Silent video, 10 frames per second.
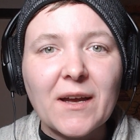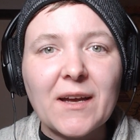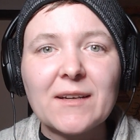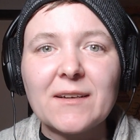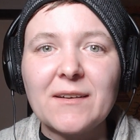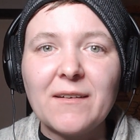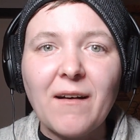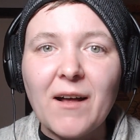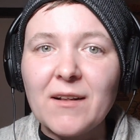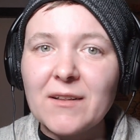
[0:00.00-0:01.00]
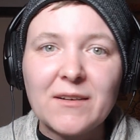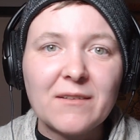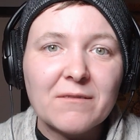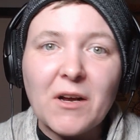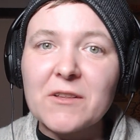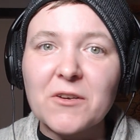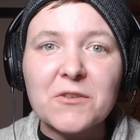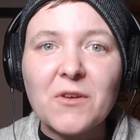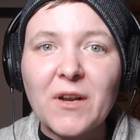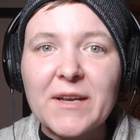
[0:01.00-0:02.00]
And I'll talk
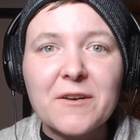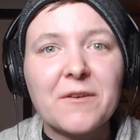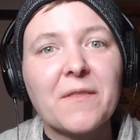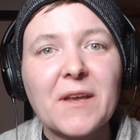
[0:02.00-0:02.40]
to you later.